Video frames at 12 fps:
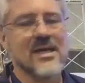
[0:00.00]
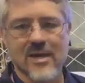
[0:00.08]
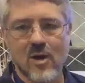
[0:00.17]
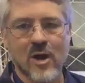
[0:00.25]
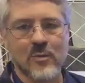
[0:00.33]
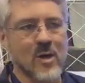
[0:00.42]

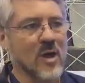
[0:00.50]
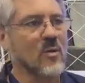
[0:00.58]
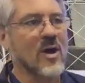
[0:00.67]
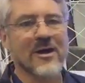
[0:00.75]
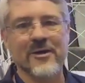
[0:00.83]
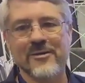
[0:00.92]
On well
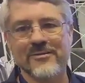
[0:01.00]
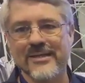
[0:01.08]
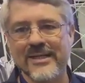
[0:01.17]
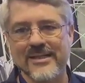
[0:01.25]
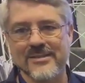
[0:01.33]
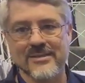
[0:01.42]
water,
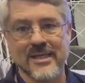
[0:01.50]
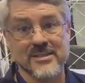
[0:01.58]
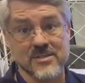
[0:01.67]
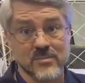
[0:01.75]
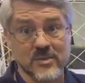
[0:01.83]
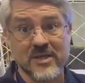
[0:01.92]

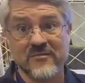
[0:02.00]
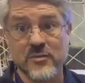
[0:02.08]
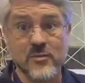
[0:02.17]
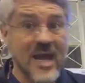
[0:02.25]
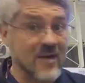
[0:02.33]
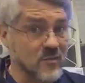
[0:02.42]
if
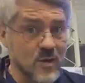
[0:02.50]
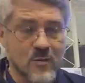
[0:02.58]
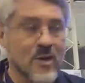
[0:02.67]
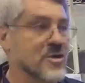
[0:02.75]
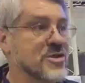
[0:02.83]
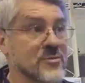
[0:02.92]
you have well
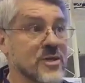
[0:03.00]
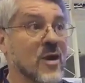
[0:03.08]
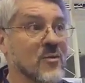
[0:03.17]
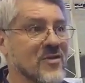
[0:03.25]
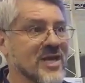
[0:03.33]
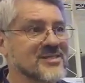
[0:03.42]
water, you
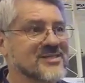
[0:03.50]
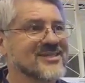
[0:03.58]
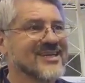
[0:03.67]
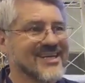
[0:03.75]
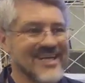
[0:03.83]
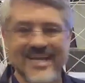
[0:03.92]
know this.
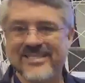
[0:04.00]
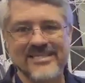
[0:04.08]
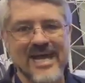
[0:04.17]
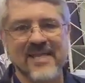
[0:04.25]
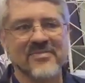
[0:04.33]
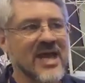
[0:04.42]
It's
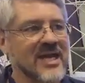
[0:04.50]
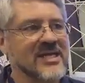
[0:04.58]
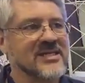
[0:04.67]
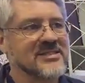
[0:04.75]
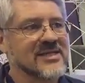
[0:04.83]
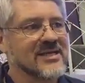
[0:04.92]
not that
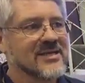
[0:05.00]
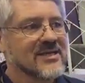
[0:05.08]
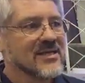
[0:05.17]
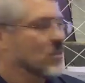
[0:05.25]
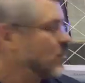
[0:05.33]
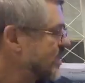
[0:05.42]
easy.
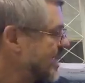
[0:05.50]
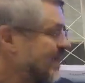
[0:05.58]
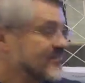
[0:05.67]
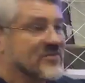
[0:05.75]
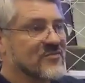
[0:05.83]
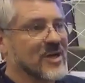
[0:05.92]
We
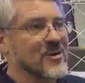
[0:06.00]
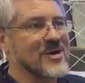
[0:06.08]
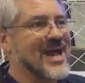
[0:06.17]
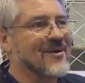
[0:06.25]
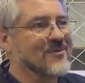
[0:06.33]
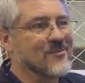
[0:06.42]
have it figured
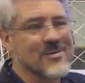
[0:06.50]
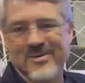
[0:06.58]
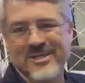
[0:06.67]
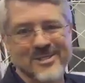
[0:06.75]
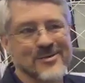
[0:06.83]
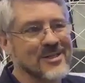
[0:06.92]
out. We've
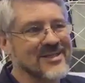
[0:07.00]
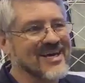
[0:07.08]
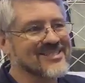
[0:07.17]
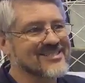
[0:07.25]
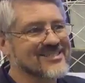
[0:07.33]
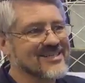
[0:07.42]
been doing
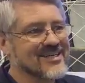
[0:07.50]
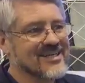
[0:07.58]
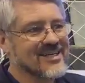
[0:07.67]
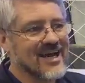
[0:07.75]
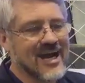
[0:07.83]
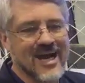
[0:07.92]
this.
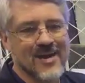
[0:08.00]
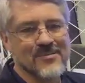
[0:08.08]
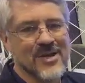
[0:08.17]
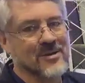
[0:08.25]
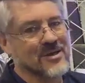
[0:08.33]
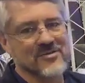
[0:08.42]

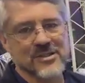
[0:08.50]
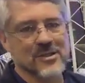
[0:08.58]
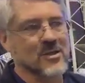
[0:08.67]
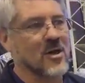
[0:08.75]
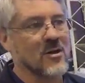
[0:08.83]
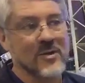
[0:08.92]
Give us a
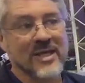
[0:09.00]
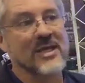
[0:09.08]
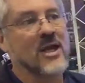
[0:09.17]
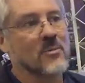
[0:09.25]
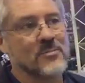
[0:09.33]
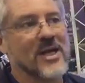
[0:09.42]
call and we can
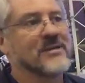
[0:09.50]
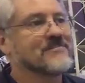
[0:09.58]
help you.